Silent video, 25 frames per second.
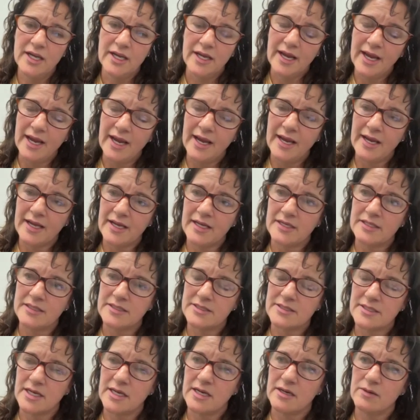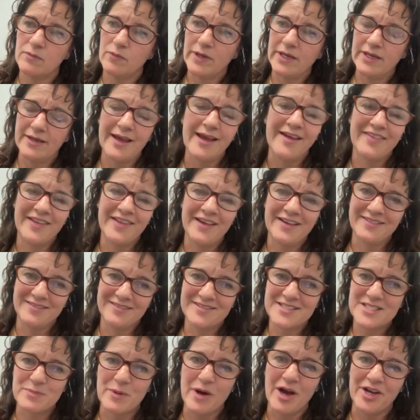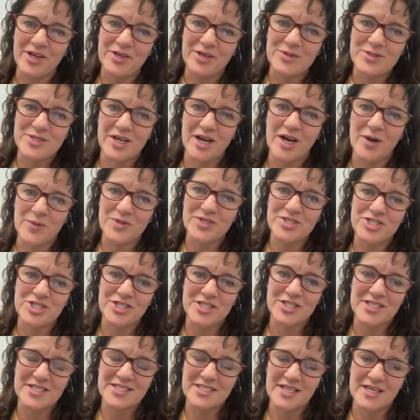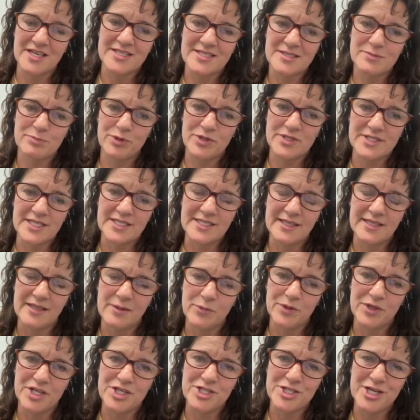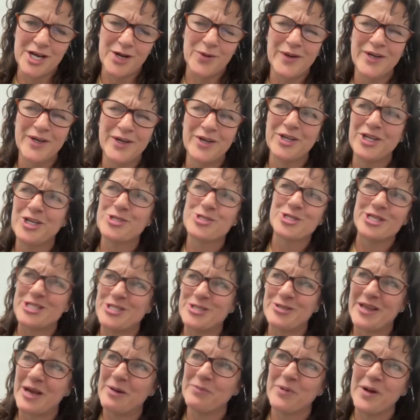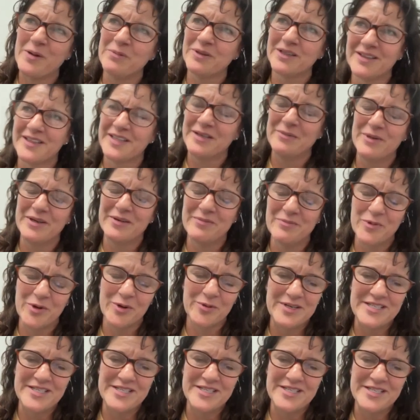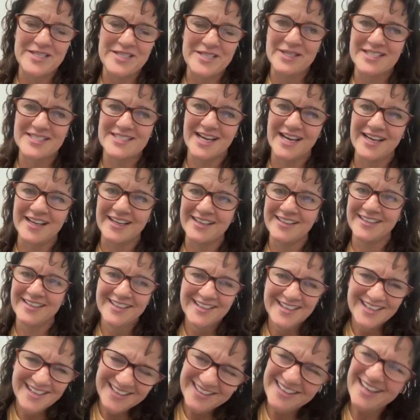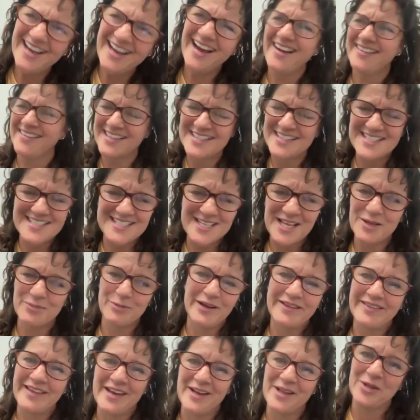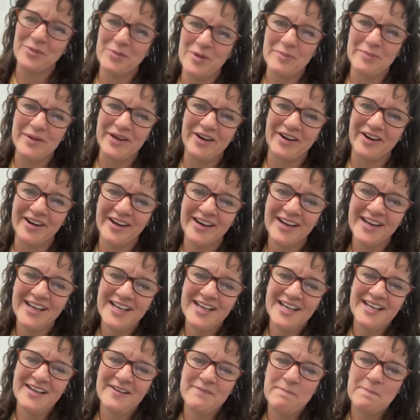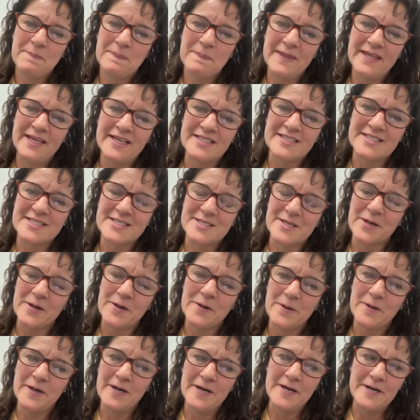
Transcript: and that spot you saw was just us presenting them with a check. We don't usually do that publicly, but more recently we decided, let's celebrate that a little bit bigger. And so